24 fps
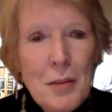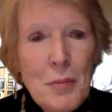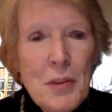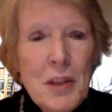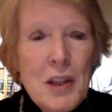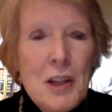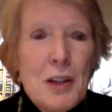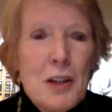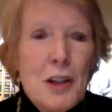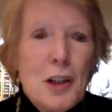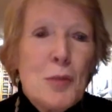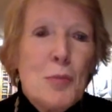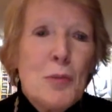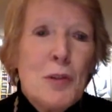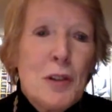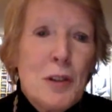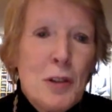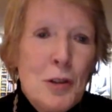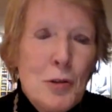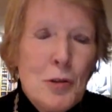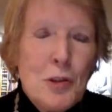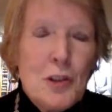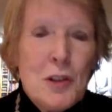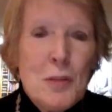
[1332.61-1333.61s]
And the argument
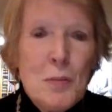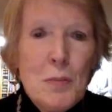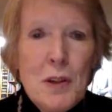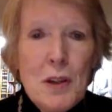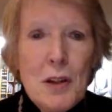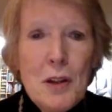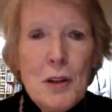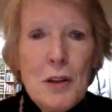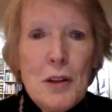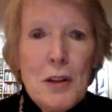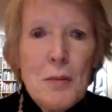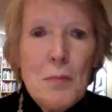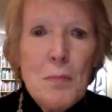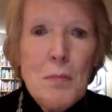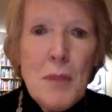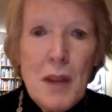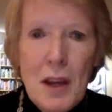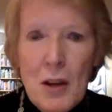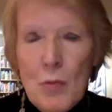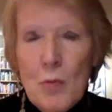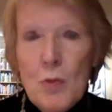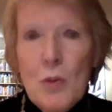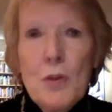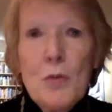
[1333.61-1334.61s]
used to be that
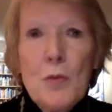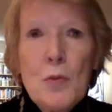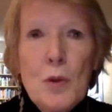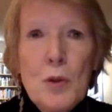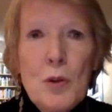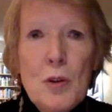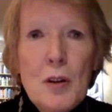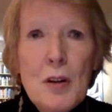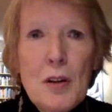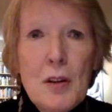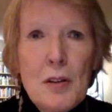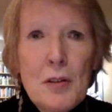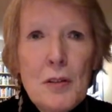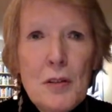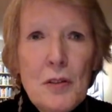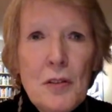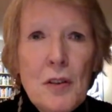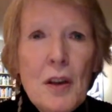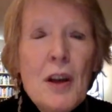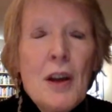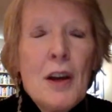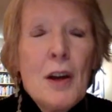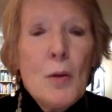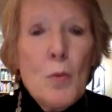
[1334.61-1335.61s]
men were the
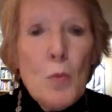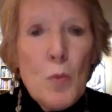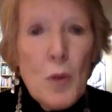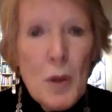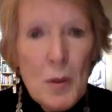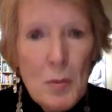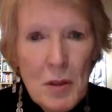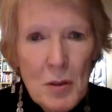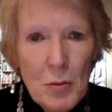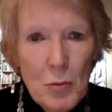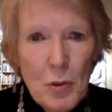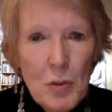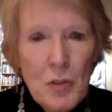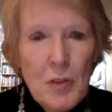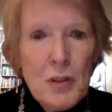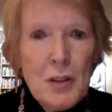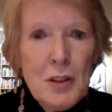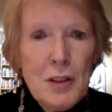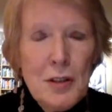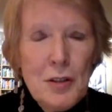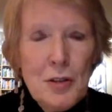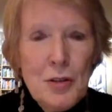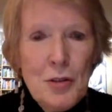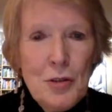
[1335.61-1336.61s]
warriors, women were the
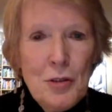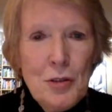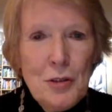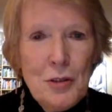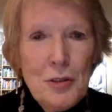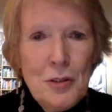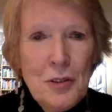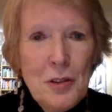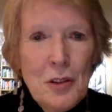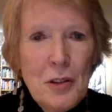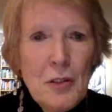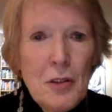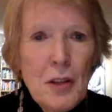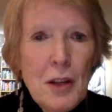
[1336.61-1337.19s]
nurturers.